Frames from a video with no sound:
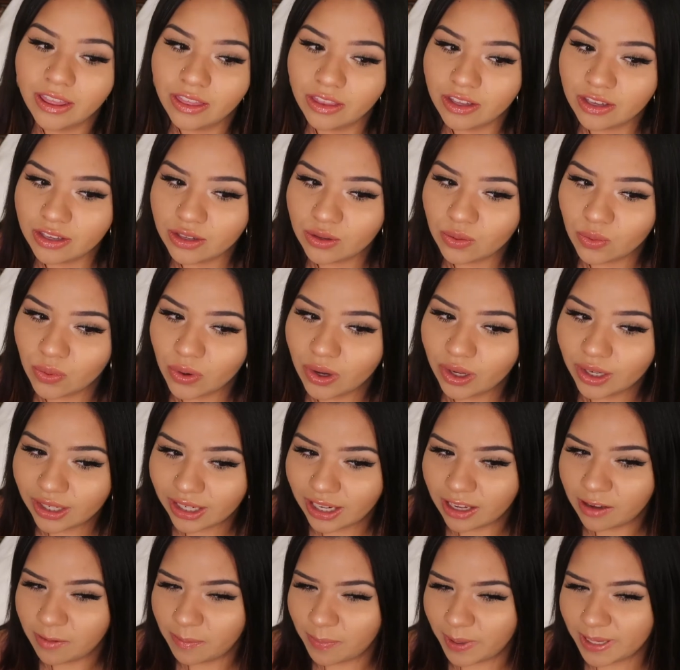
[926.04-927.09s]
this one
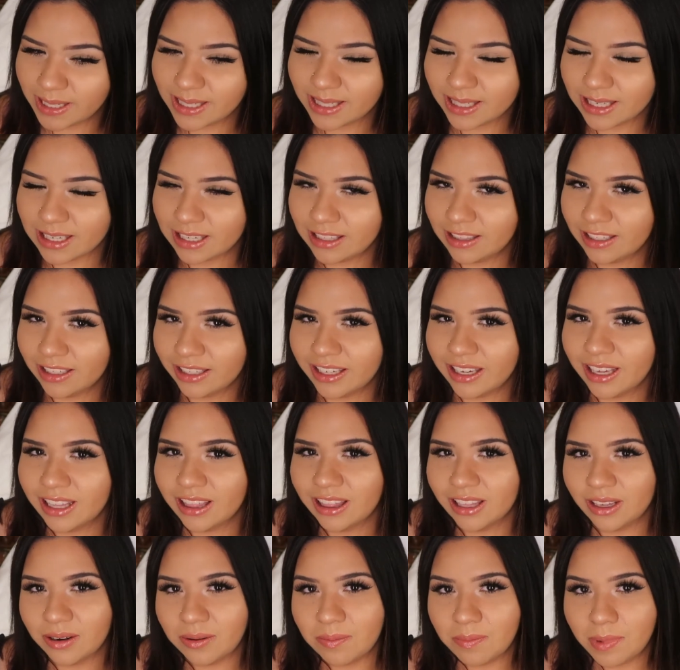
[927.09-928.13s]
left my skin looking a
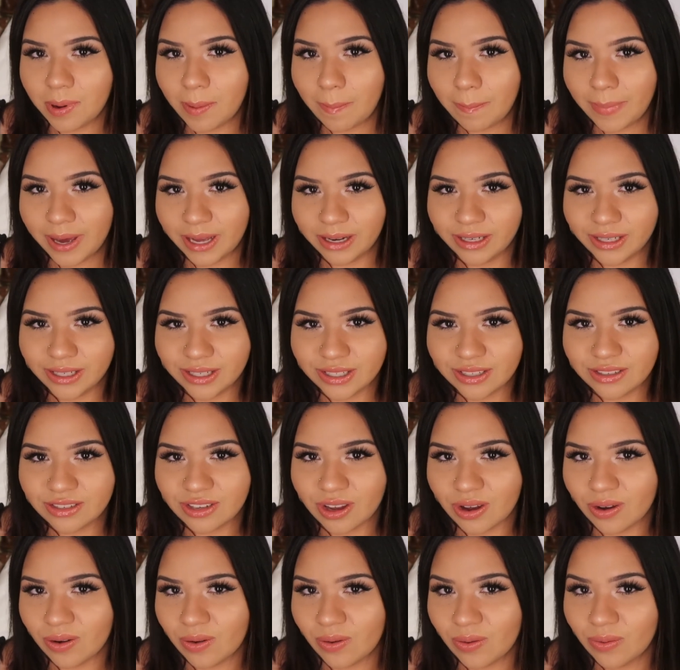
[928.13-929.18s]
little bit better.
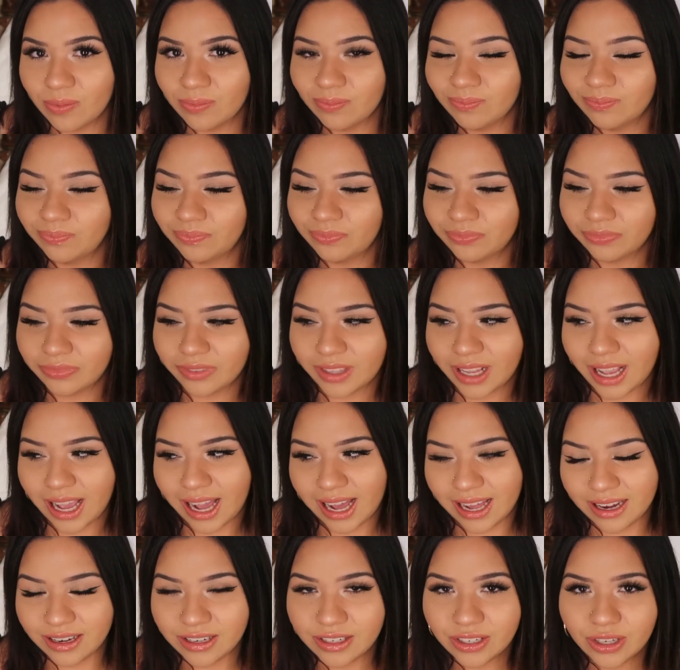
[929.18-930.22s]
So
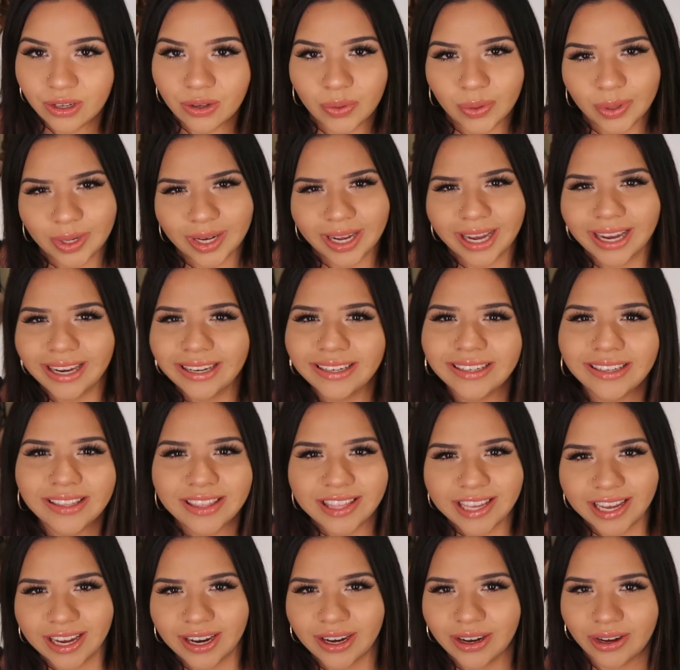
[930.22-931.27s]
I don't know, they're kind of
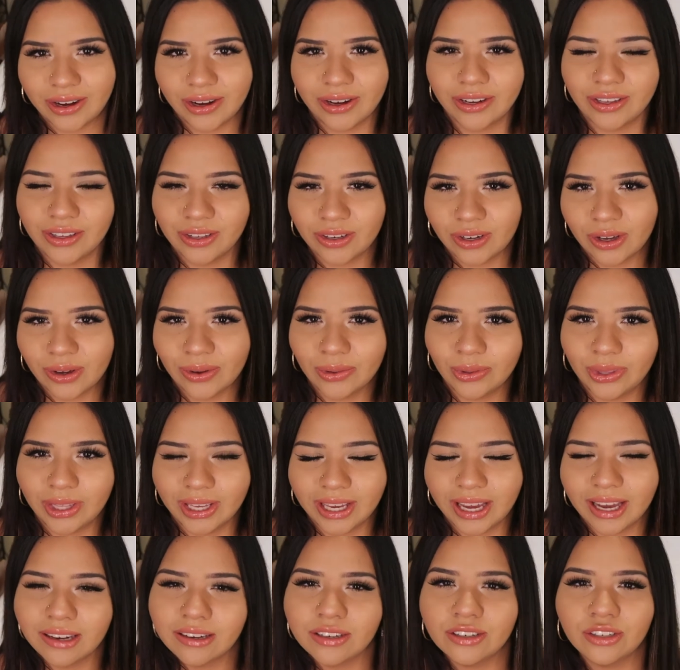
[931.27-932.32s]
there, you know, they
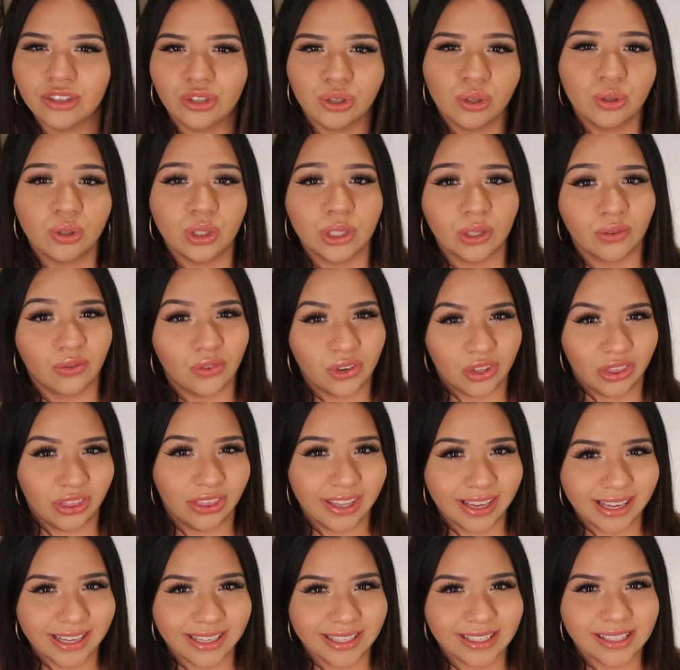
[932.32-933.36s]
kind of do different
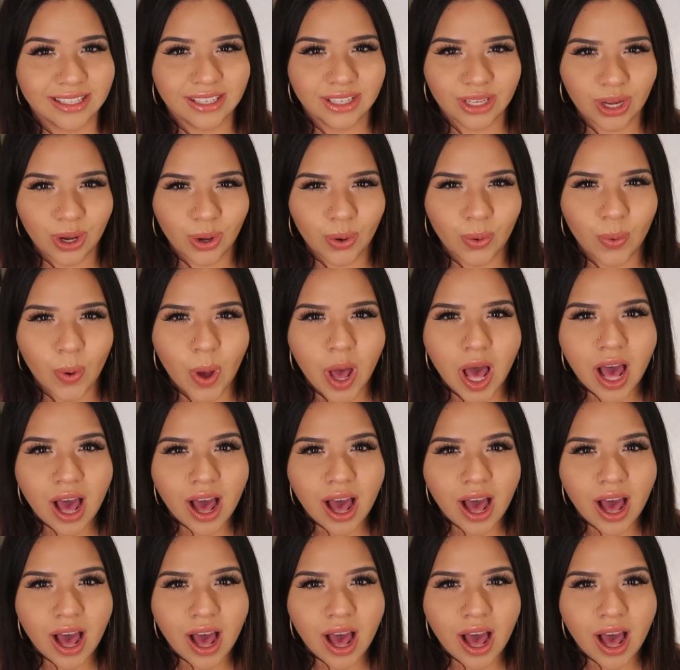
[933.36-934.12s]
things. So